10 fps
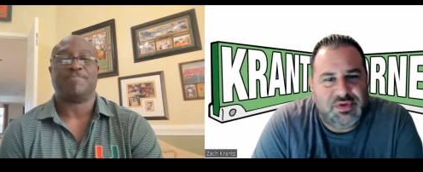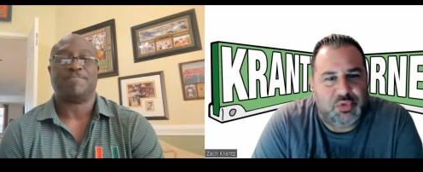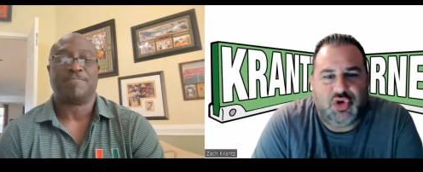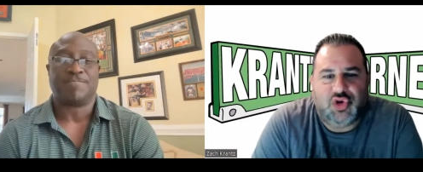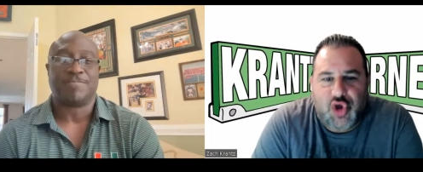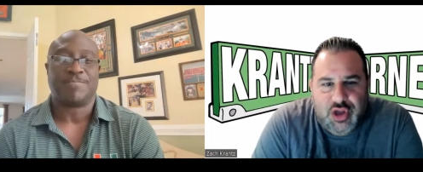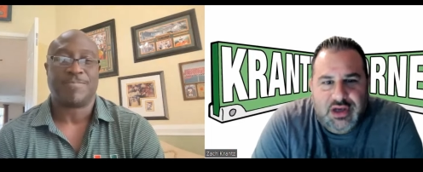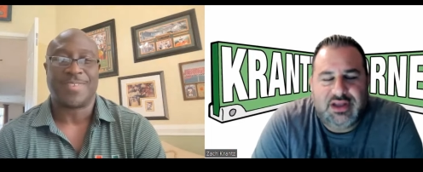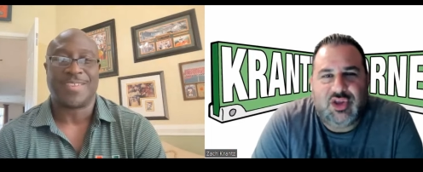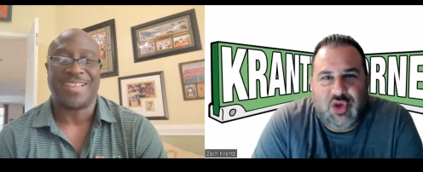Speaker 1: have some
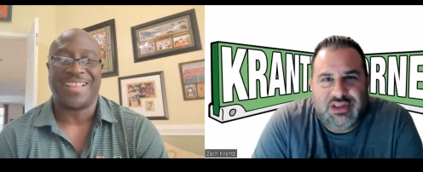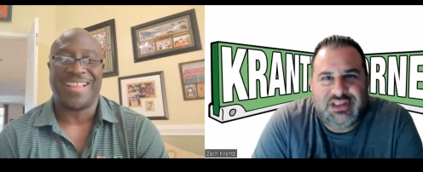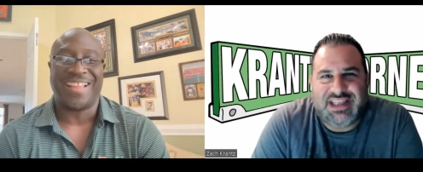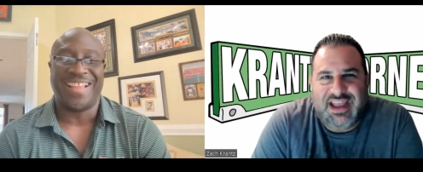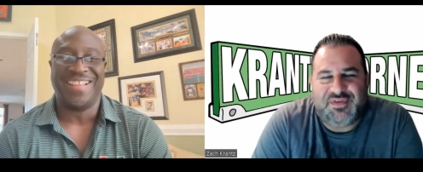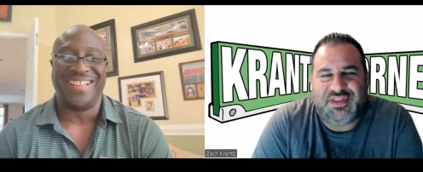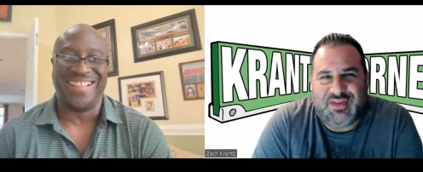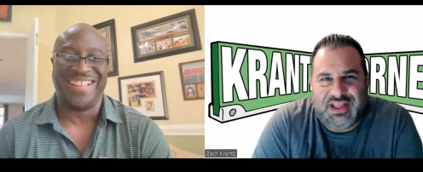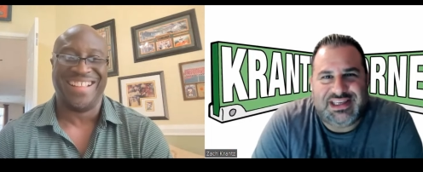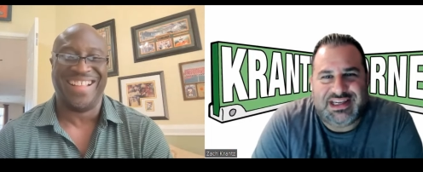good, good stuff in
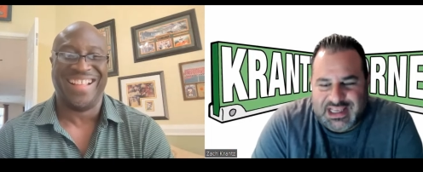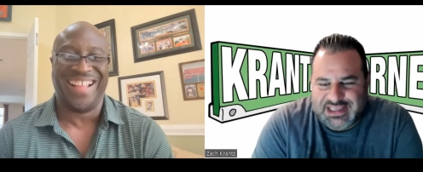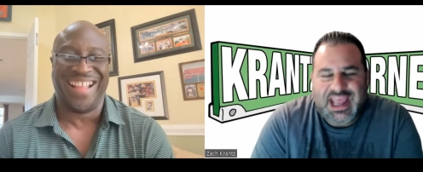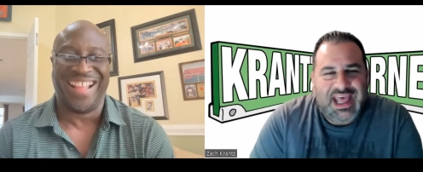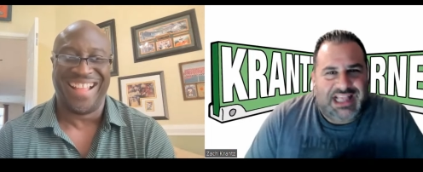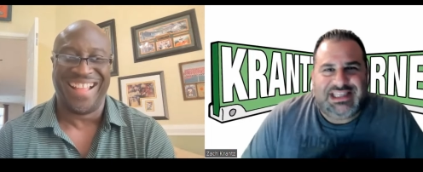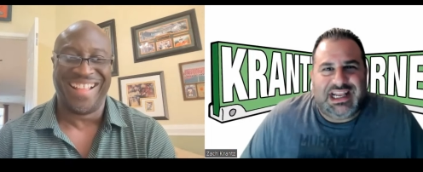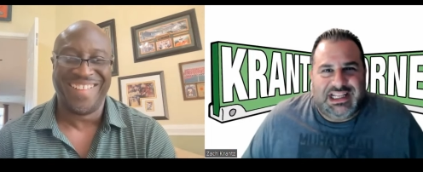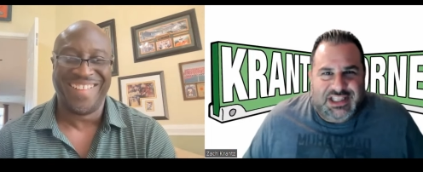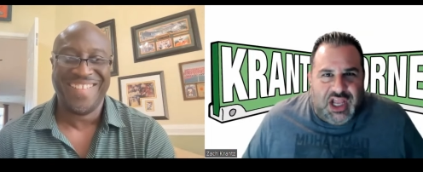there. That's a nice. That's
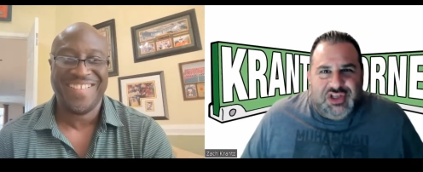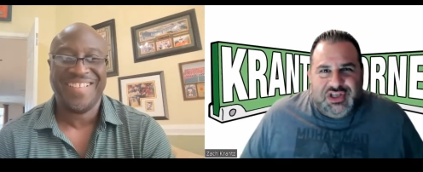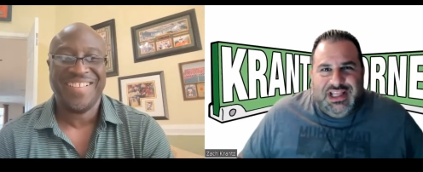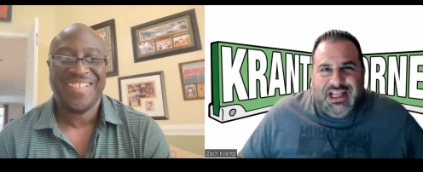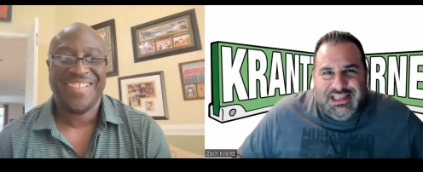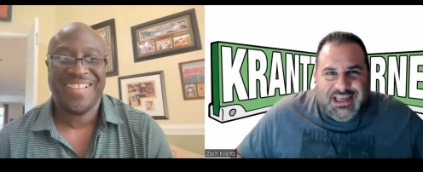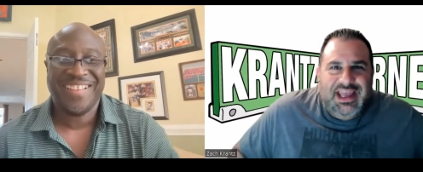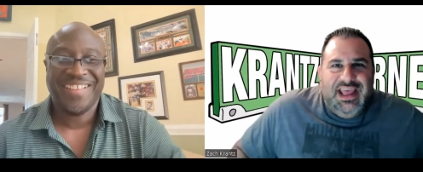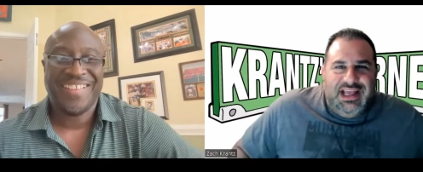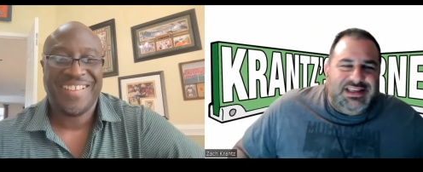not a dungeon. That's
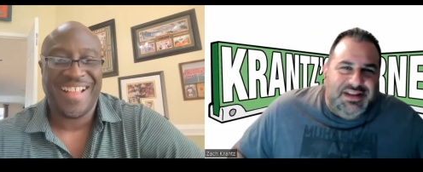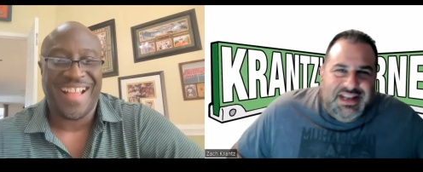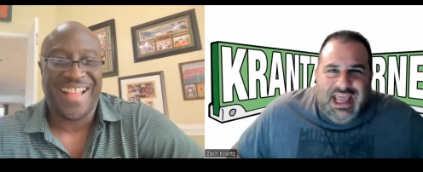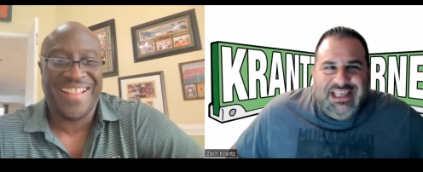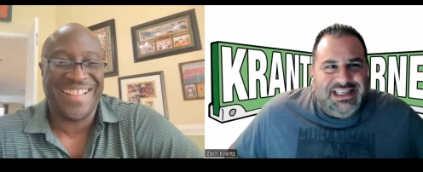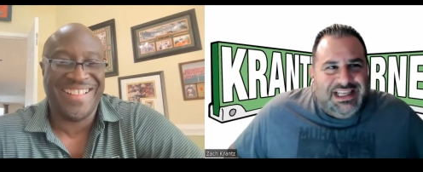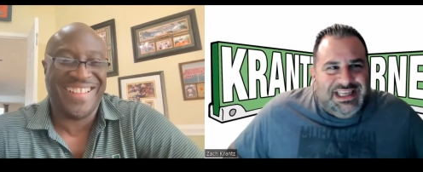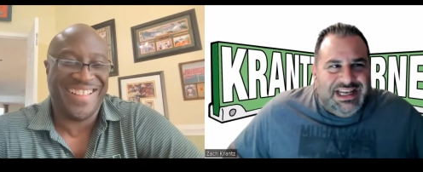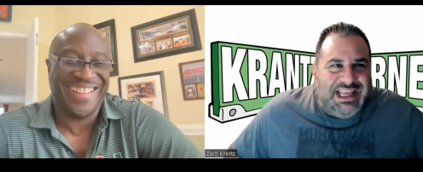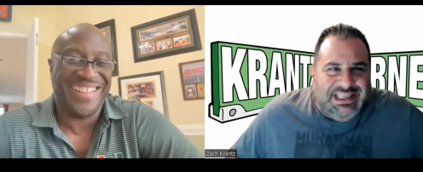a that's a nice.
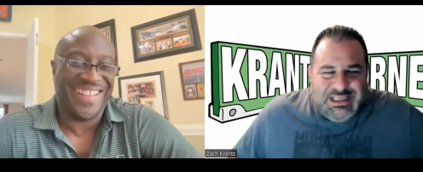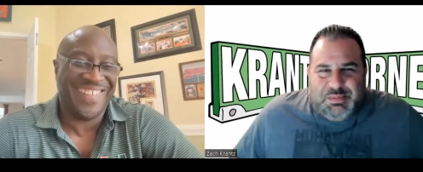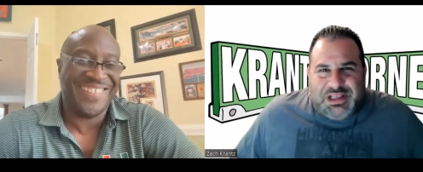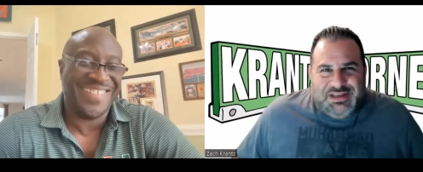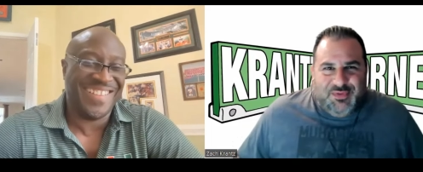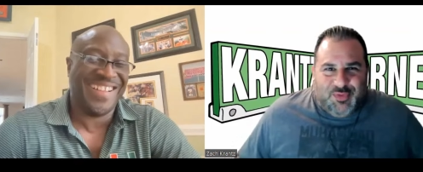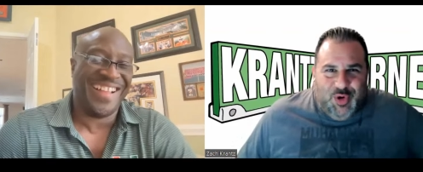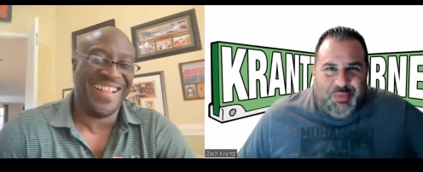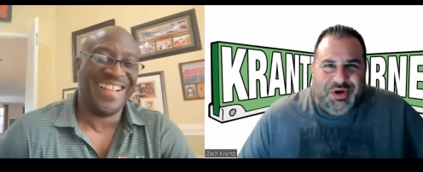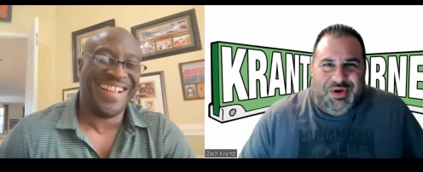That's a nice expensive
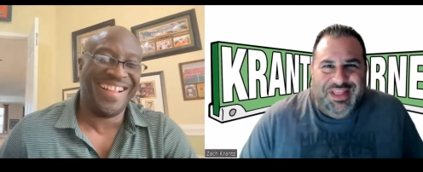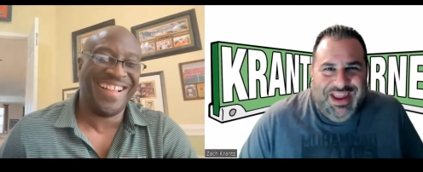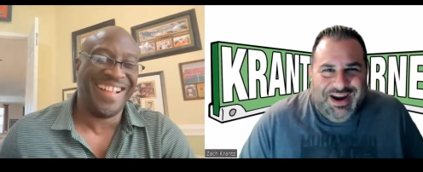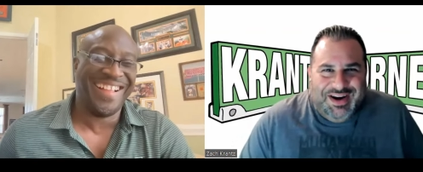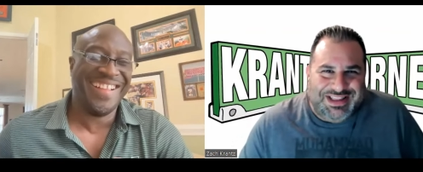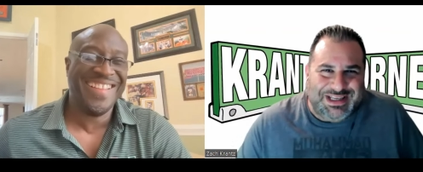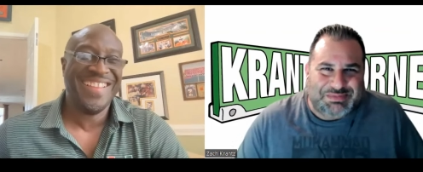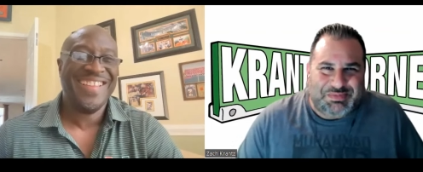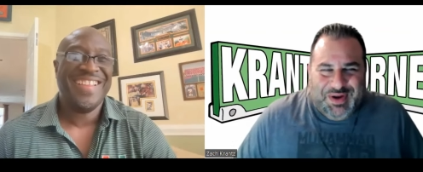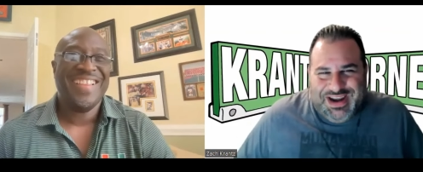room you're in there at this
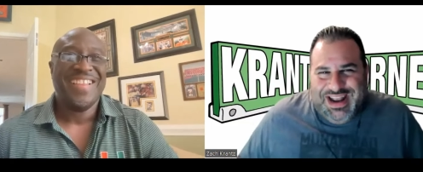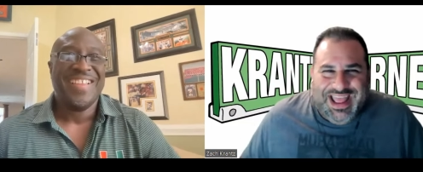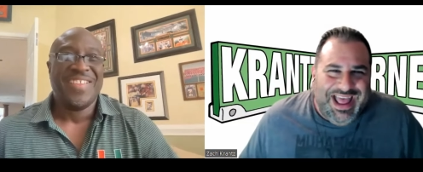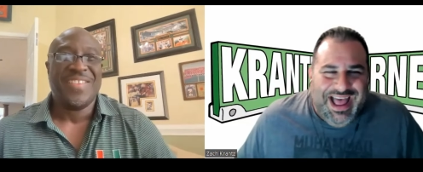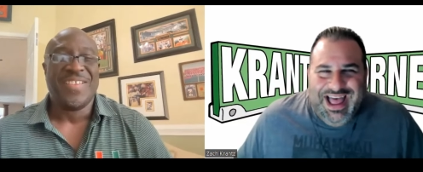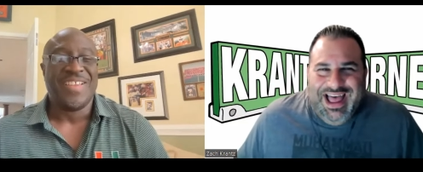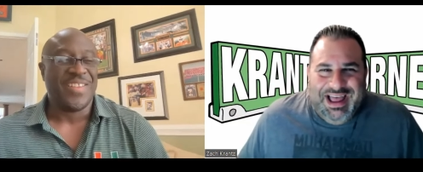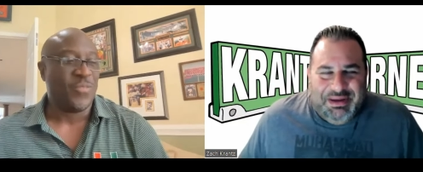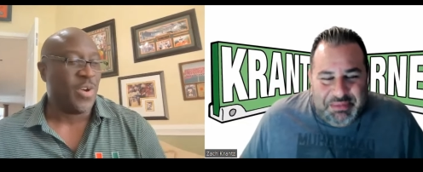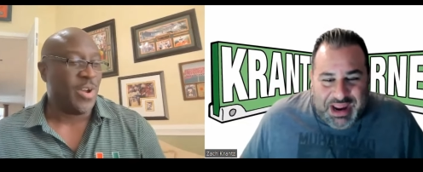point.
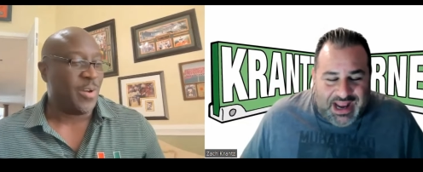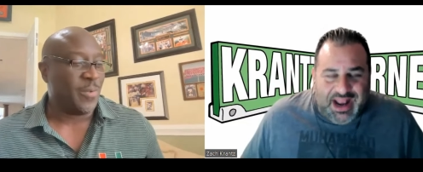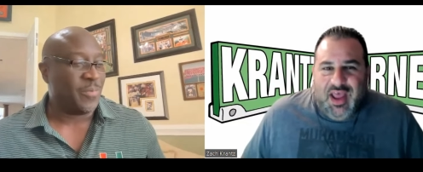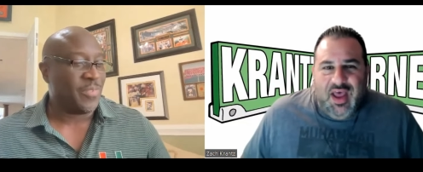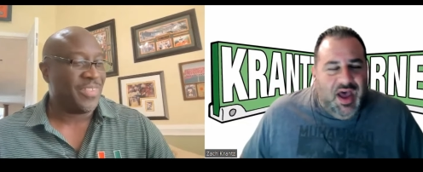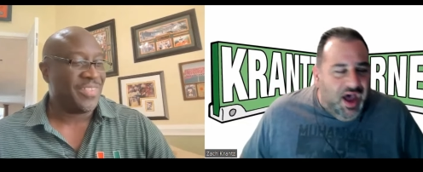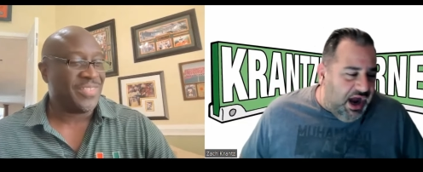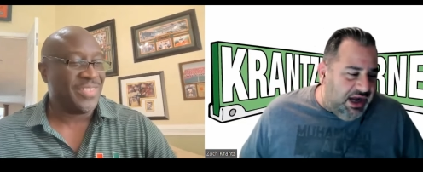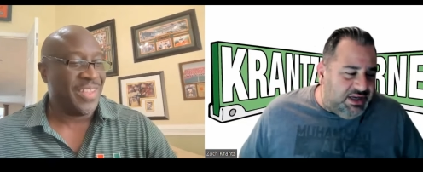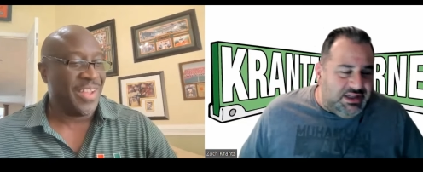Oh well, man. All
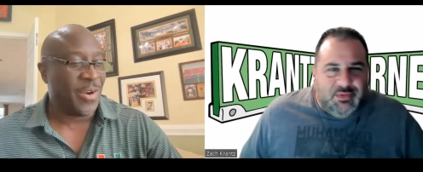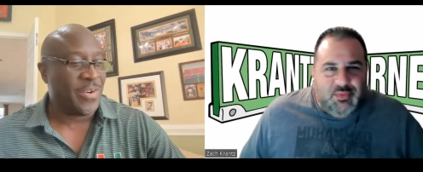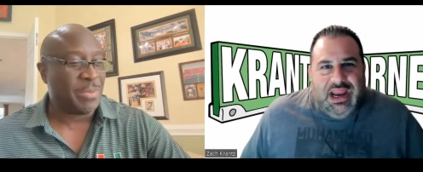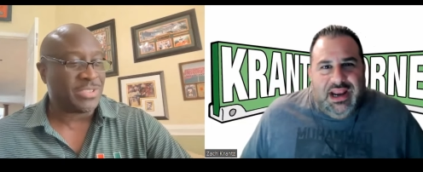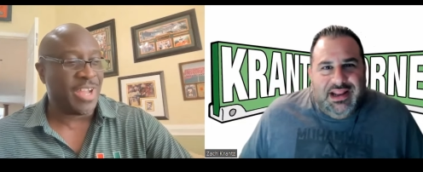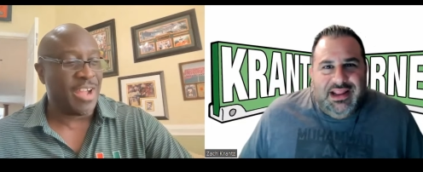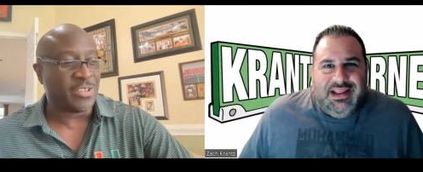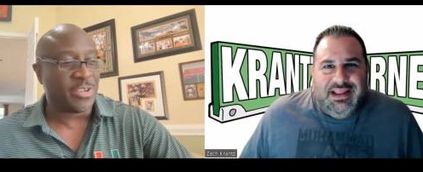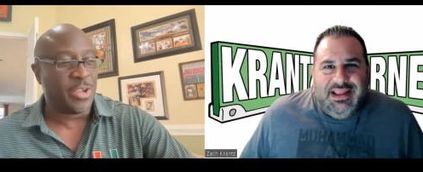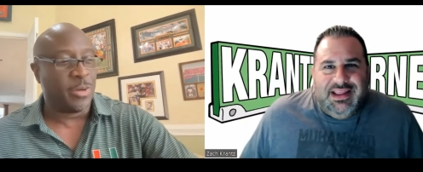right, her name Doctor
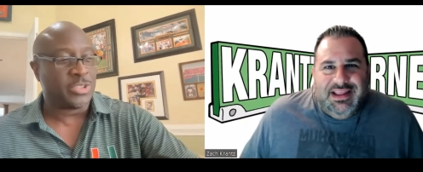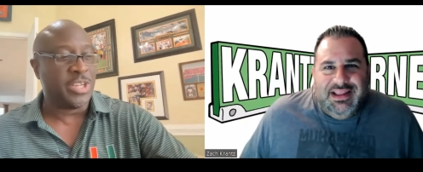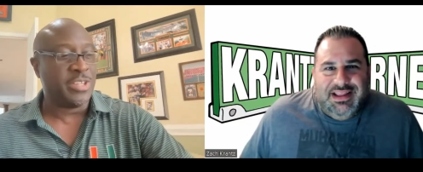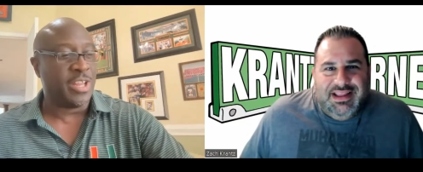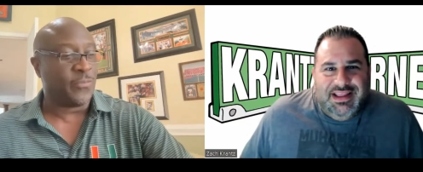
Speaker 2: Hill. She did it